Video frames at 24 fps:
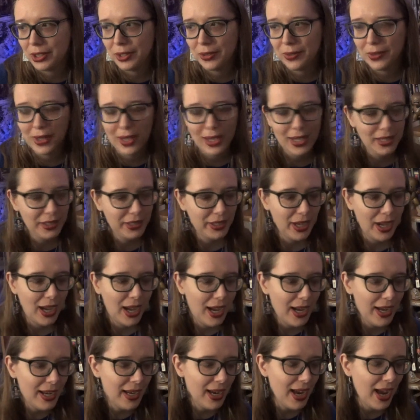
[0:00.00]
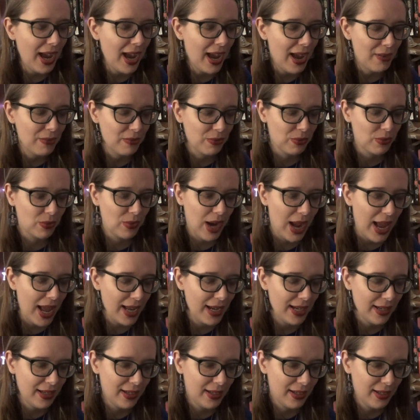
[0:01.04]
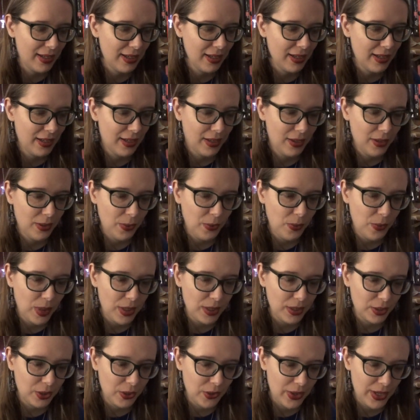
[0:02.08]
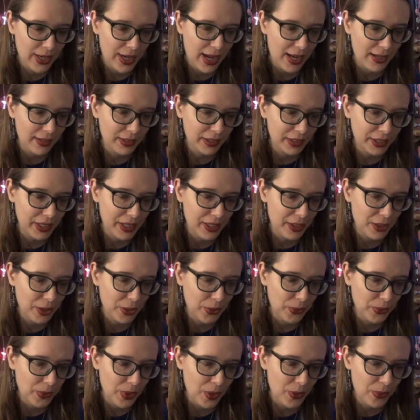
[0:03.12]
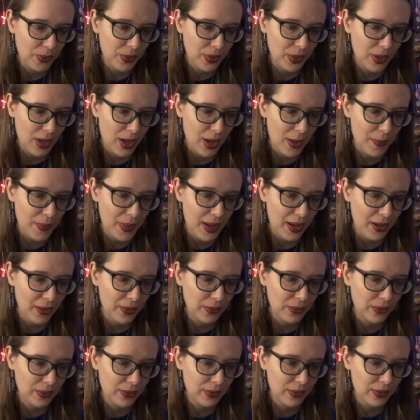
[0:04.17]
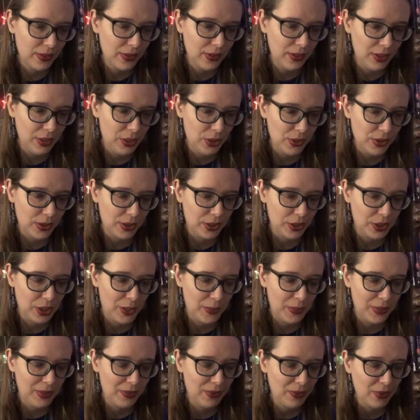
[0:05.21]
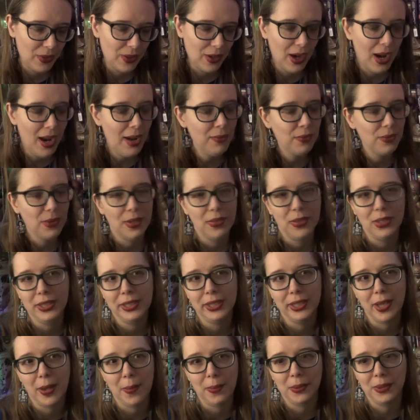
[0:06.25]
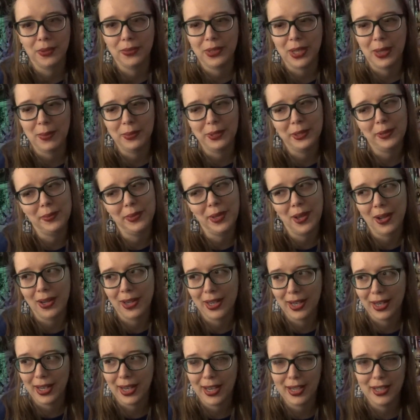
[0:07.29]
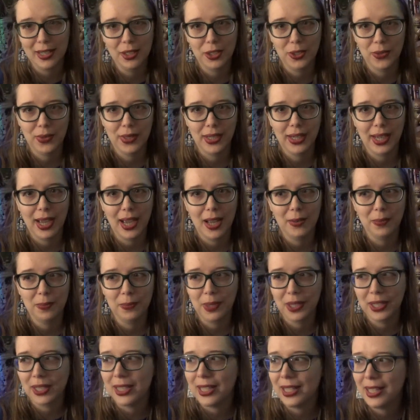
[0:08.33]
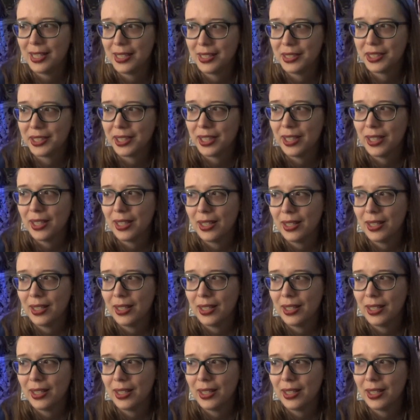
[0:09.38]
you guys. I have read what Lloyd Alexander wrote about the trilogy before. I've read this a couple of times, so I'm not gonna get into it again, but he's,